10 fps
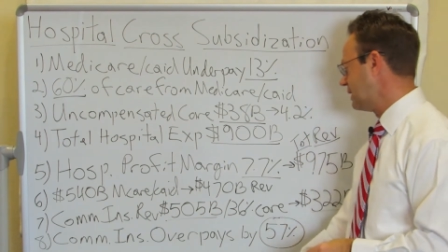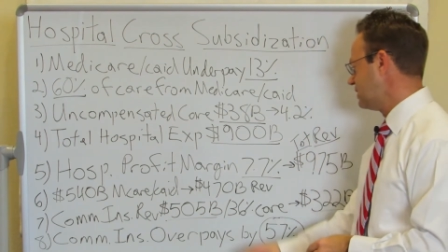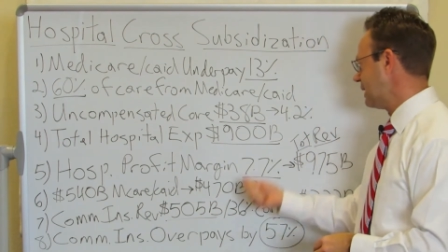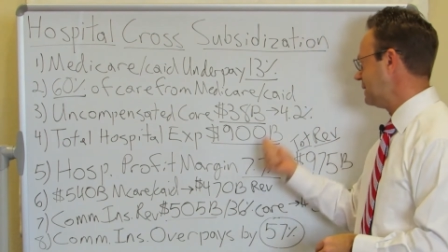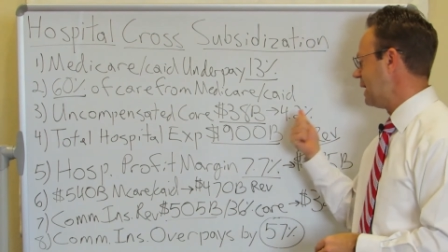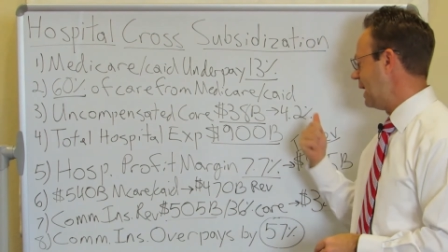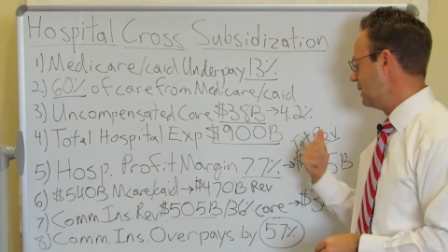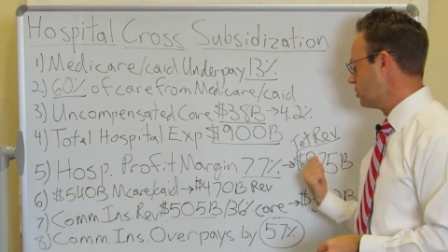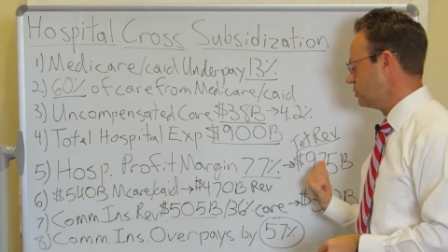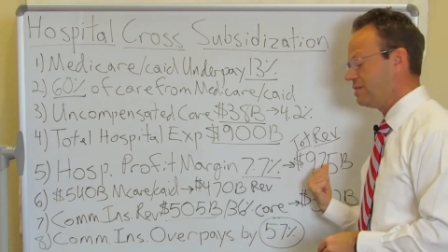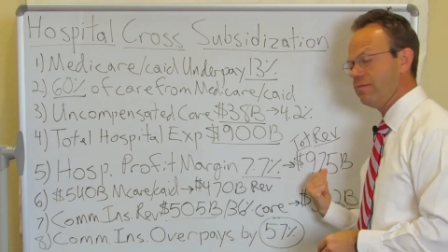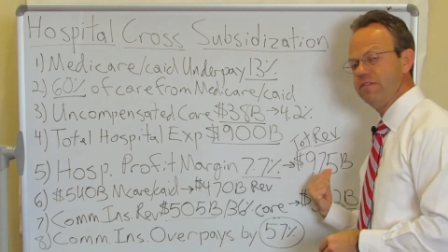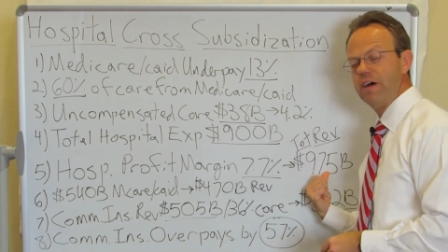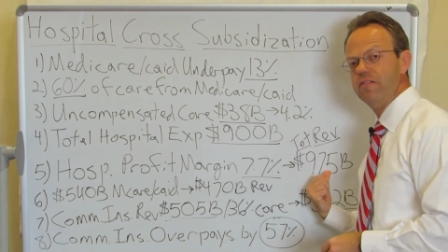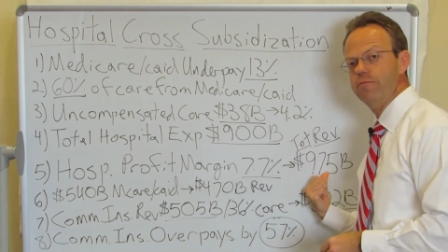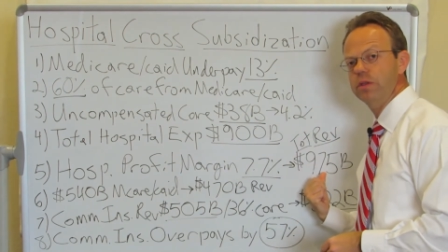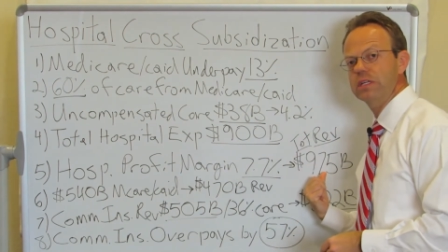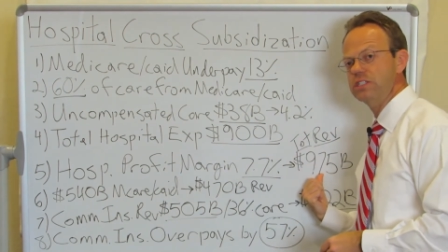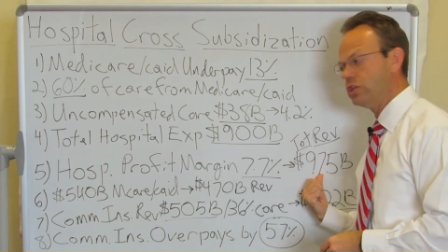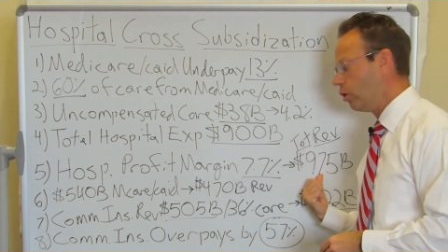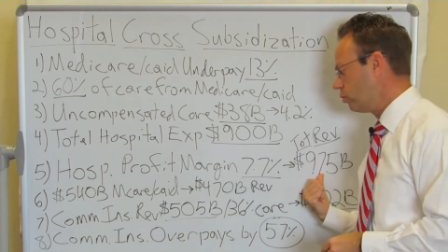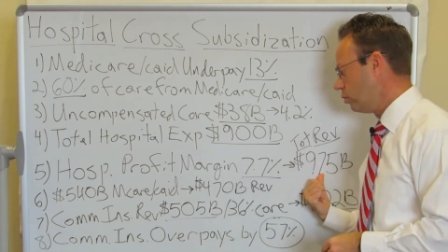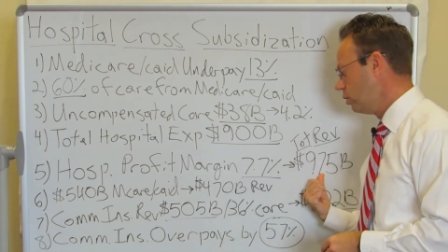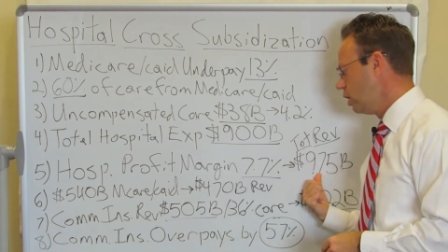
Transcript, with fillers: Because you got 975 billion total.